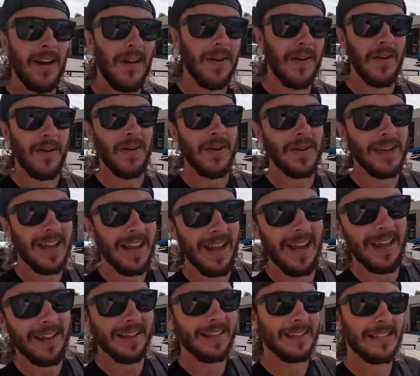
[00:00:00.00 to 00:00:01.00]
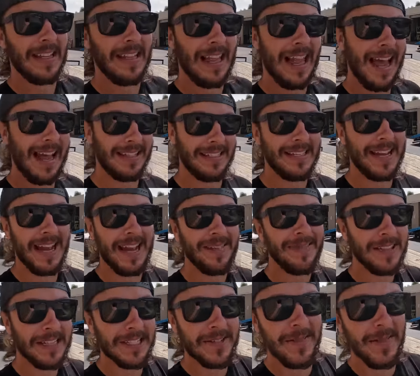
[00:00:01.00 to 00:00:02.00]
Okay, it's the last day
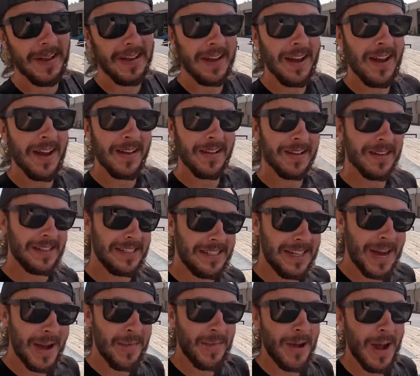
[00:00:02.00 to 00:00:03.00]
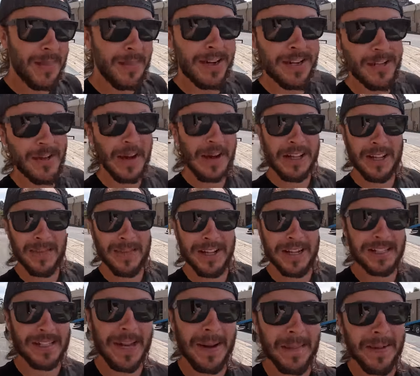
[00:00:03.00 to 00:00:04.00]
of this video. You can see I brought my trailer
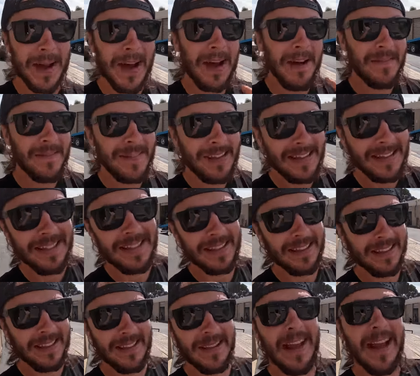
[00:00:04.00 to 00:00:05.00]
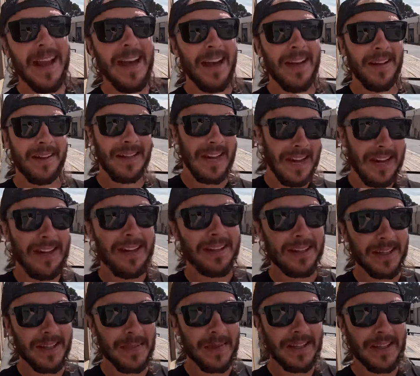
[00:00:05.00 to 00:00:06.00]
because I'm confident that the gate
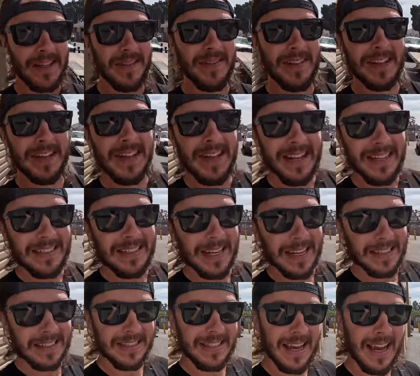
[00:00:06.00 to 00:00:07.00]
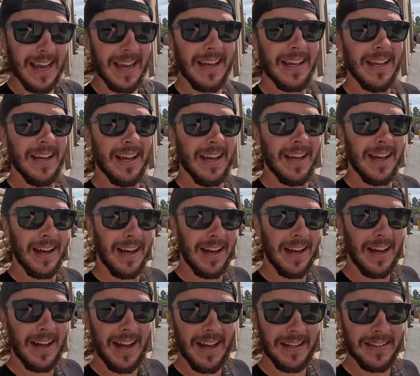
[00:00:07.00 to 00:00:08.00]
is gonna be leaving today. Uh,
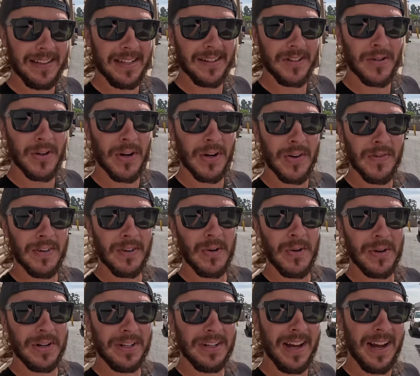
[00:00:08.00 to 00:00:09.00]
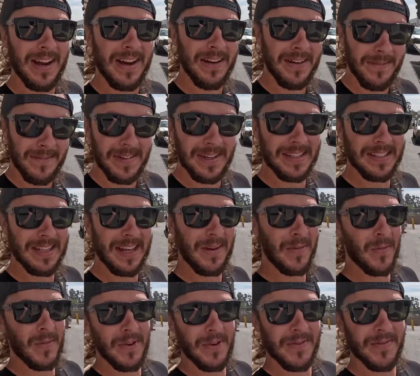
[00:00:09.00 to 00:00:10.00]
I had to take the truck over to Courtney Tire to fix
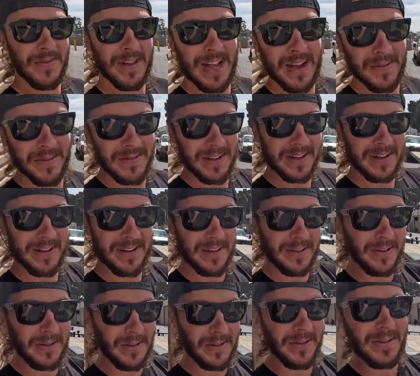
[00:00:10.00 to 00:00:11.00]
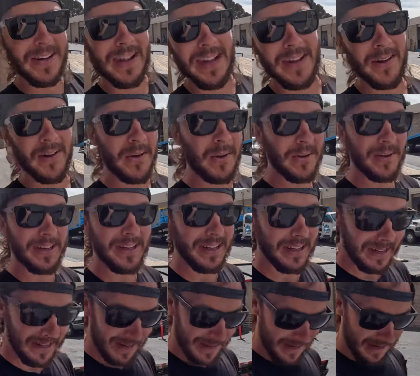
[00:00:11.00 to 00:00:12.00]
that rear flat. We found another little nail hole in
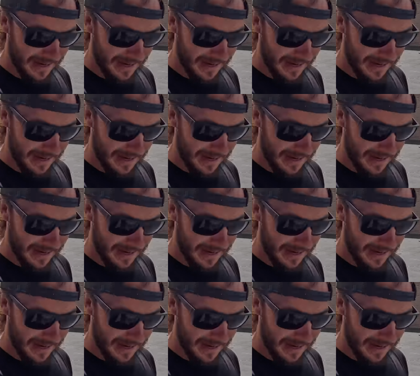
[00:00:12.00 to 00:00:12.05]
it.